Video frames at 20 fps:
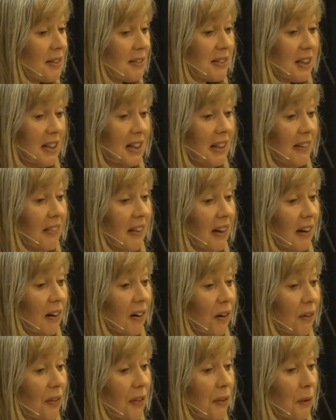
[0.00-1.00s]
Sitting
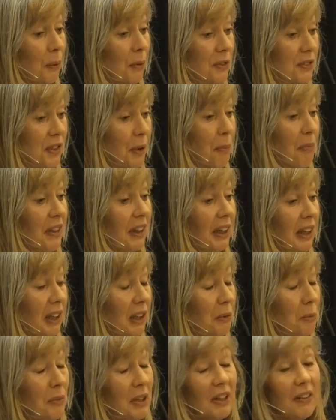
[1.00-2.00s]
there, there was something
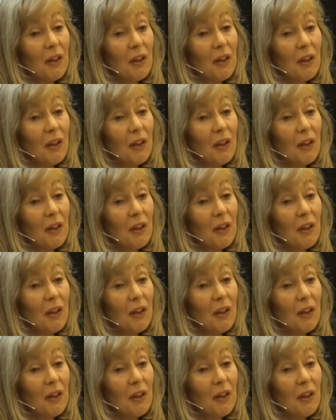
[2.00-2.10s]
in